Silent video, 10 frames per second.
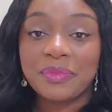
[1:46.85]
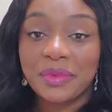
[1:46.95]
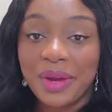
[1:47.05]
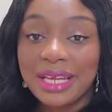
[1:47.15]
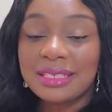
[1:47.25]
All
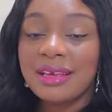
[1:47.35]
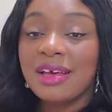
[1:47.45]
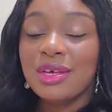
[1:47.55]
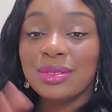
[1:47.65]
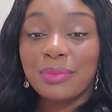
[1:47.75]
right?
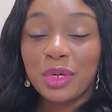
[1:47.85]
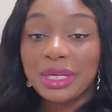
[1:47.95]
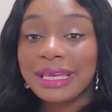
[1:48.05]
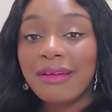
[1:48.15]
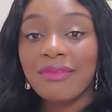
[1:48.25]
So I'm going
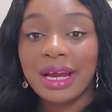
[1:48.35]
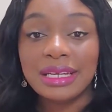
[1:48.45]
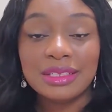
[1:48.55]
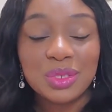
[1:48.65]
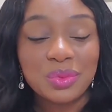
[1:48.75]
to get right
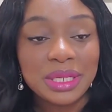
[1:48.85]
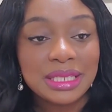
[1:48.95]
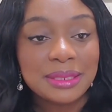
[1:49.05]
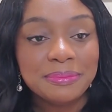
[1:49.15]
into it.